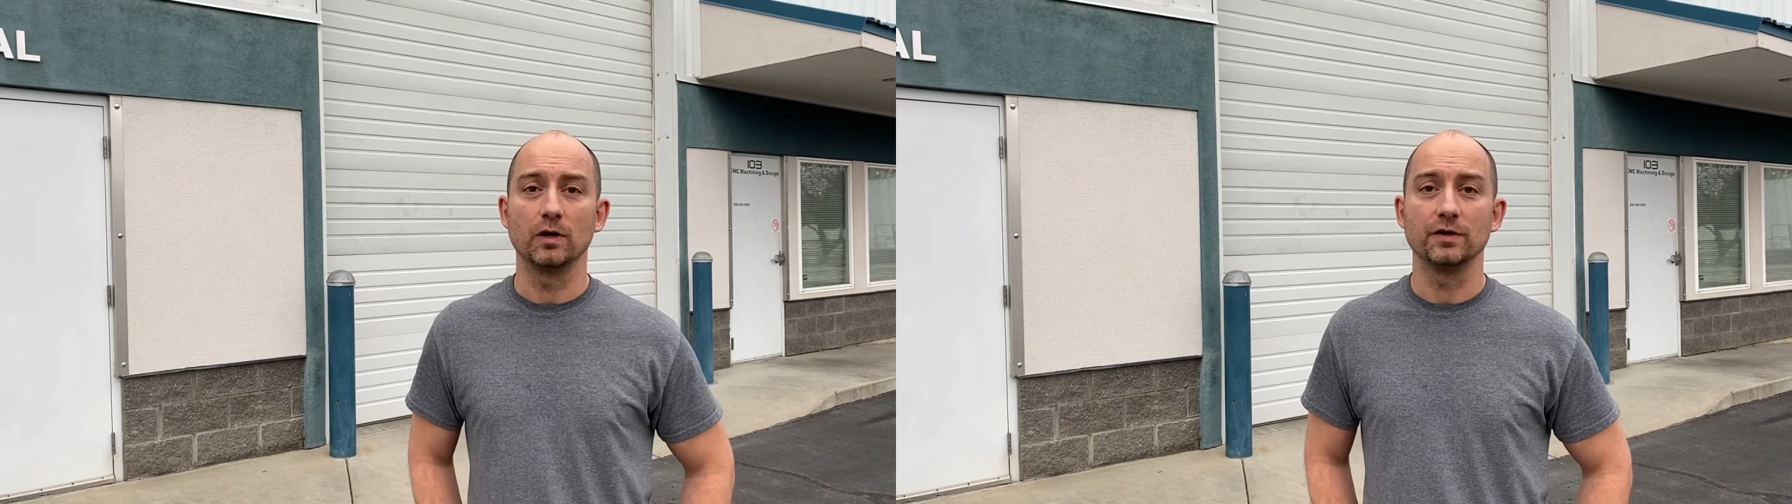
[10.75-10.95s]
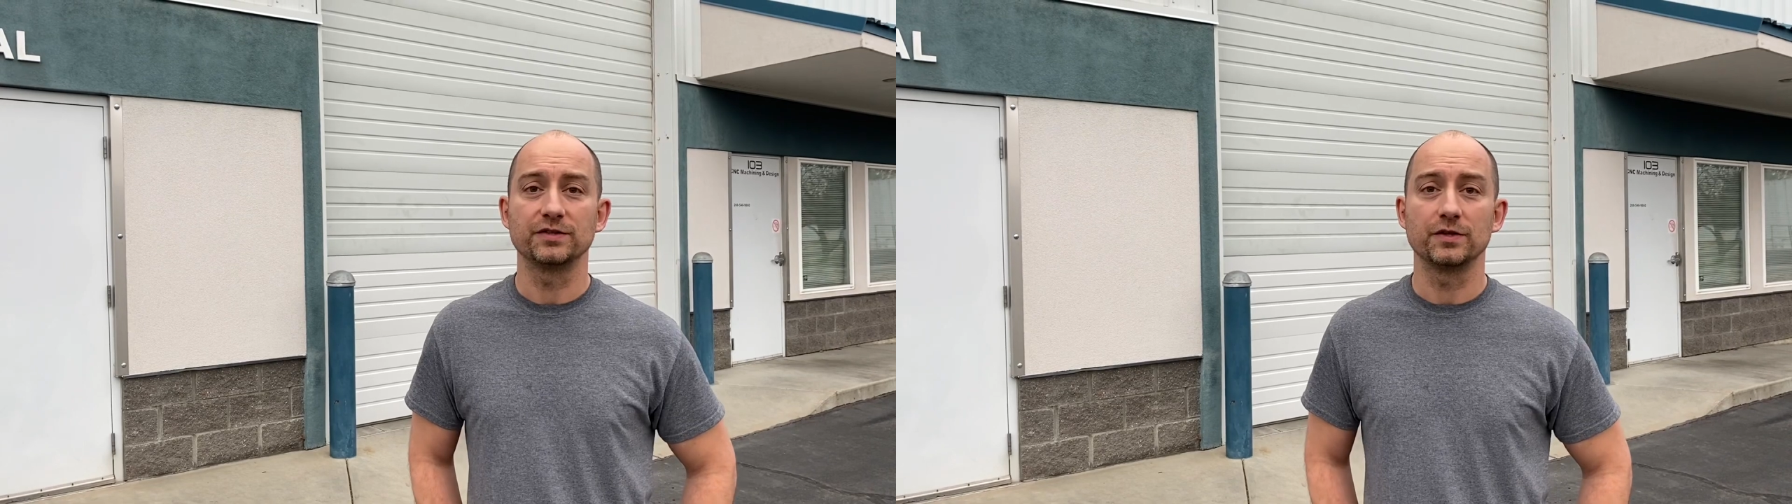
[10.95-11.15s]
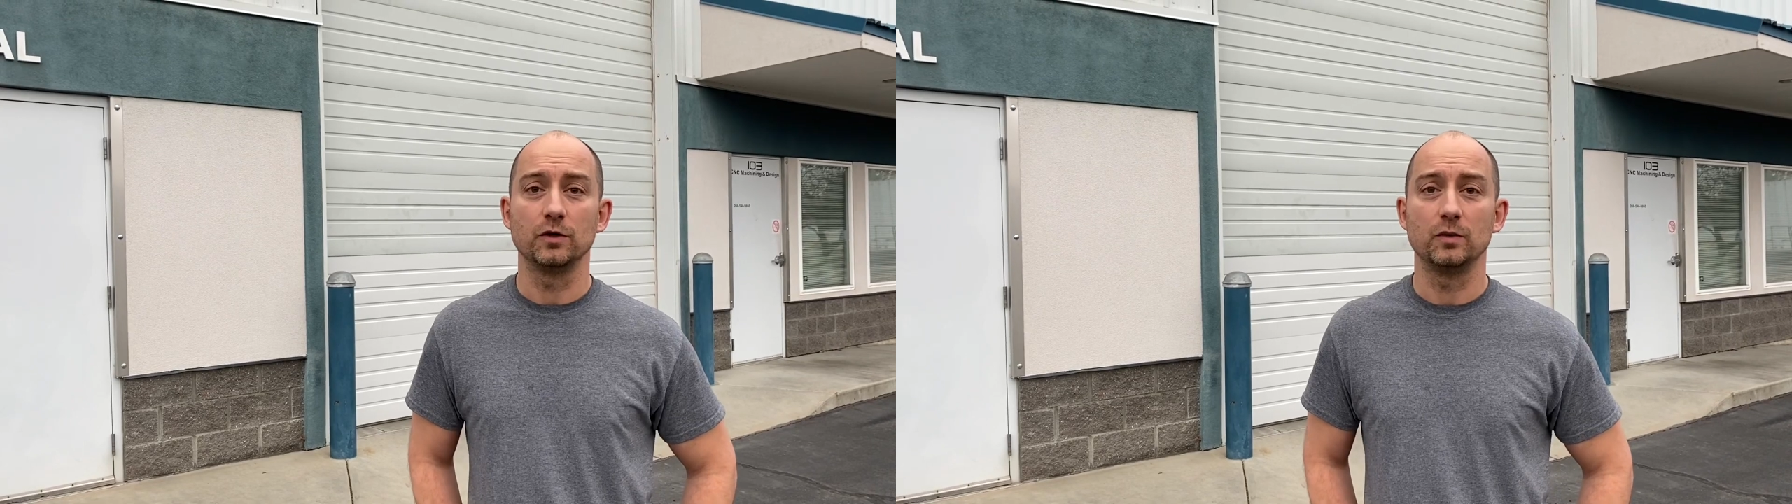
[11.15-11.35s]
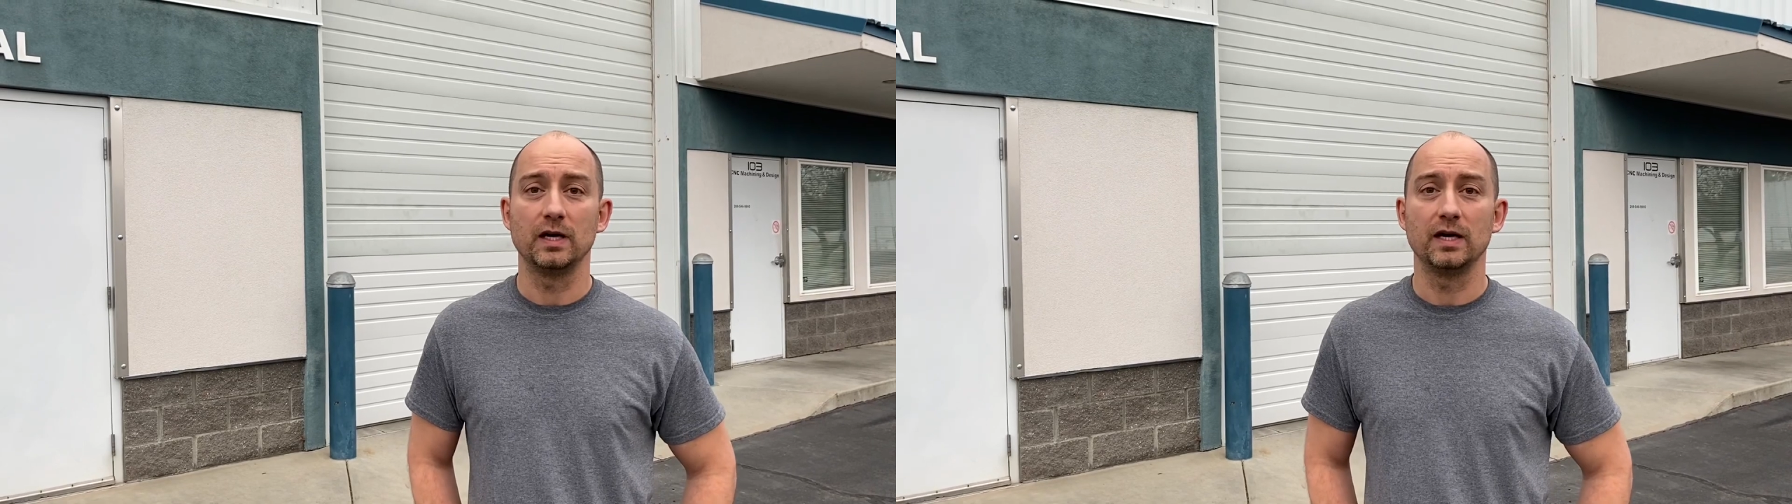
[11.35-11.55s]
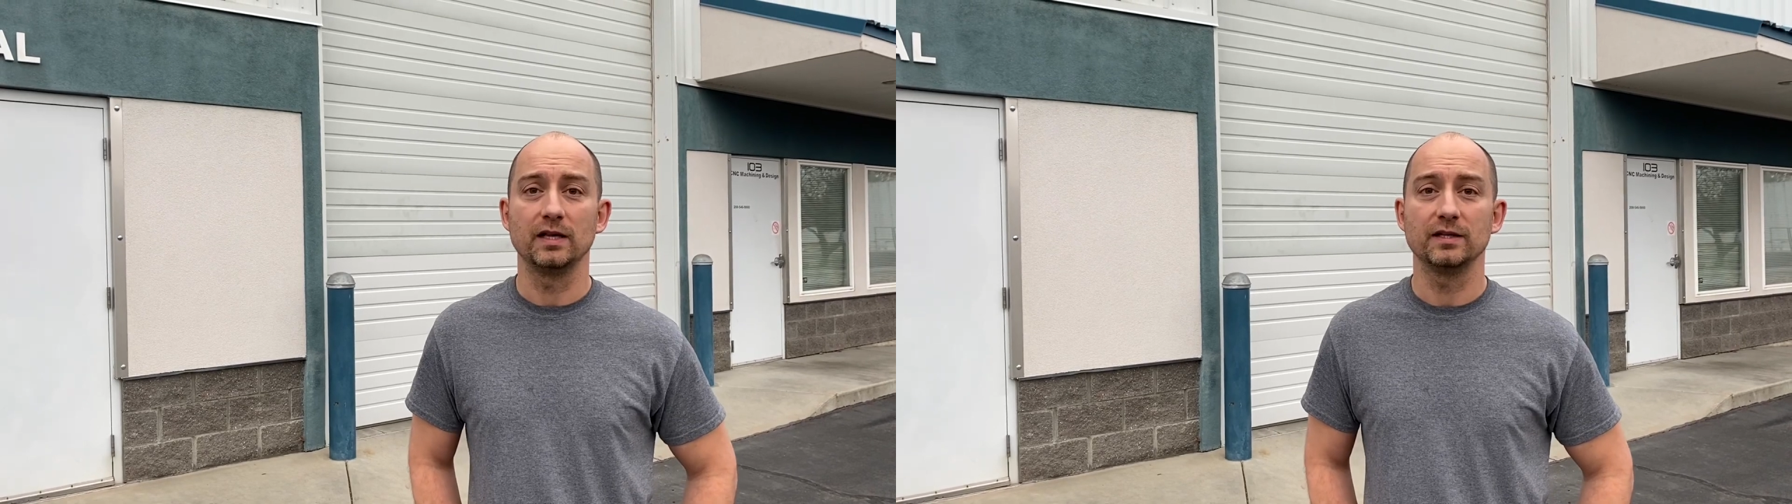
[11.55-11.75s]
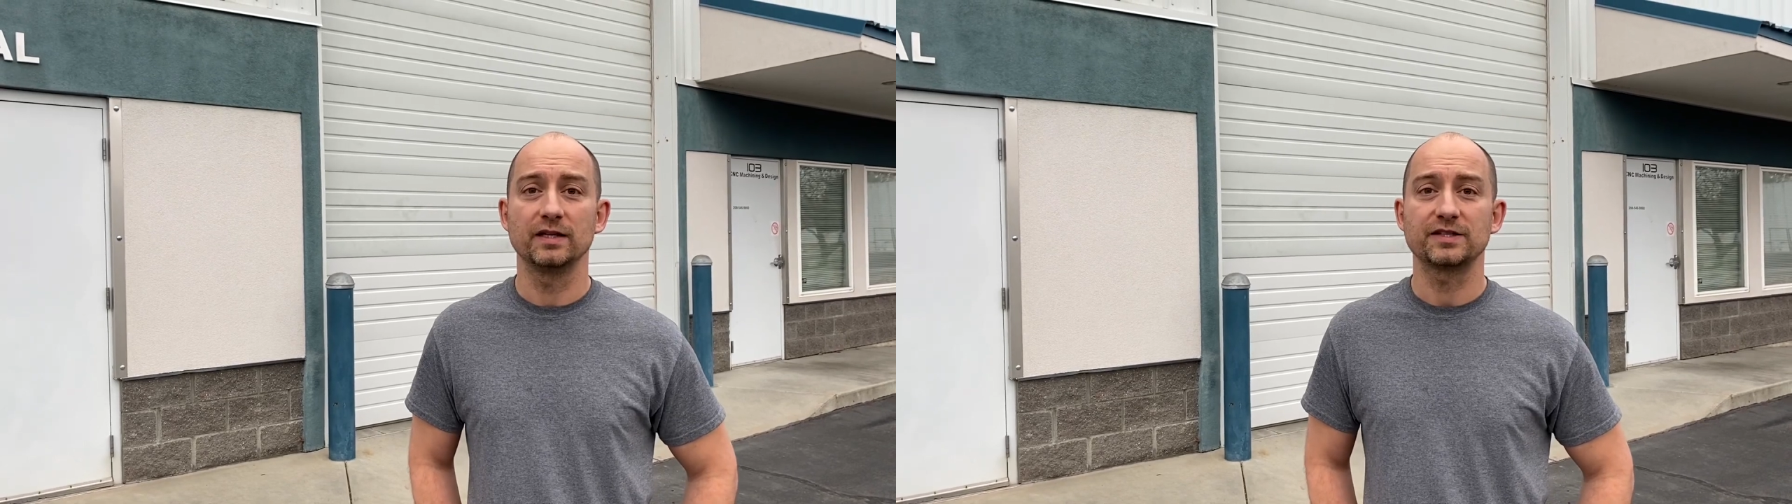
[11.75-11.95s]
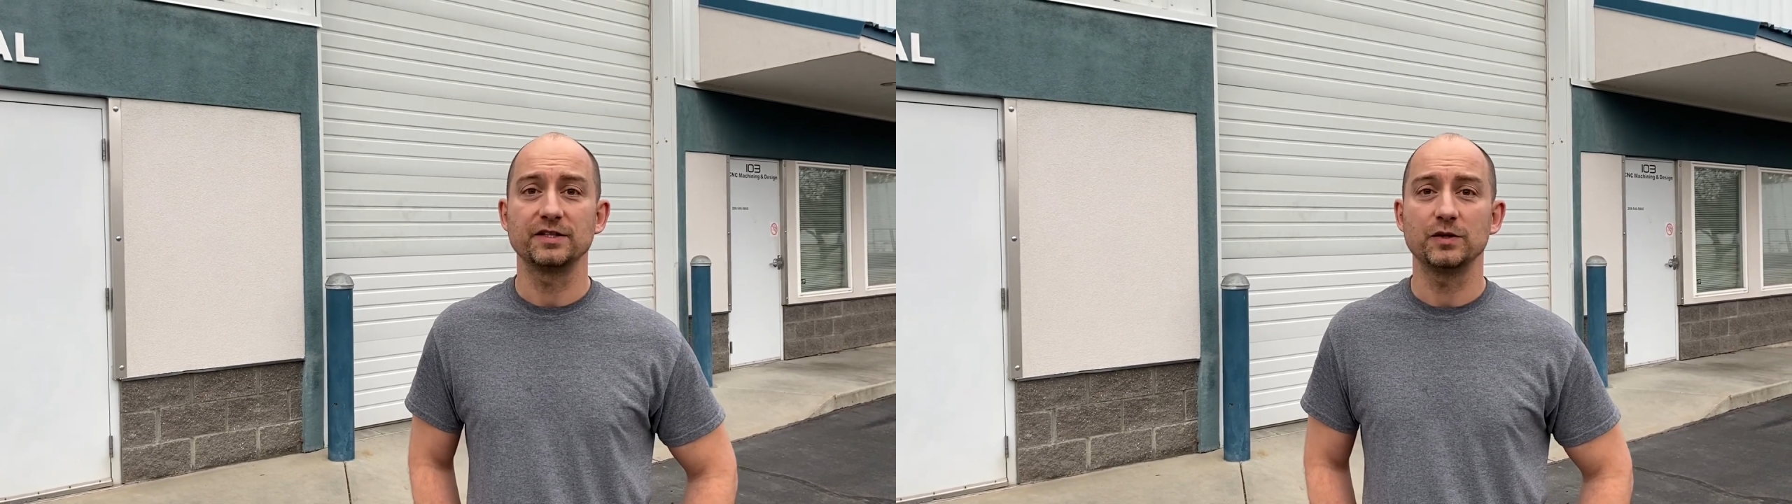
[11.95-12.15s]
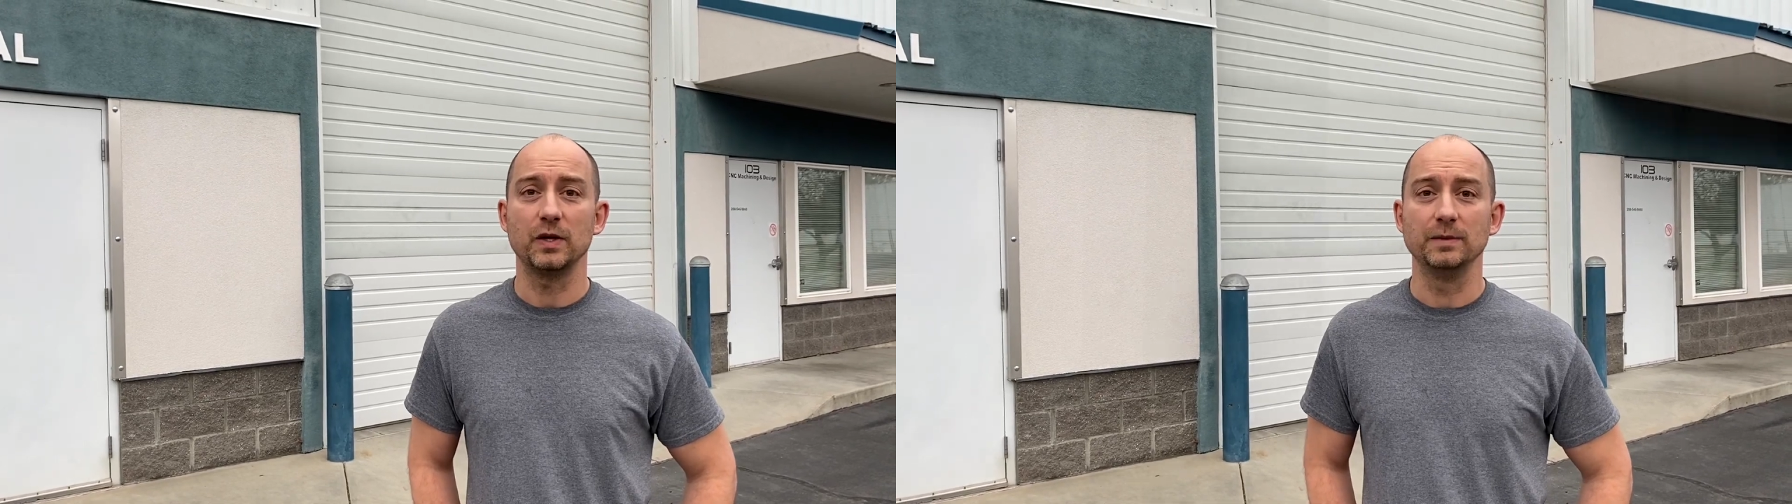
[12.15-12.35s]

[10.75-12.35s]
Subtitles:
So let's get to it.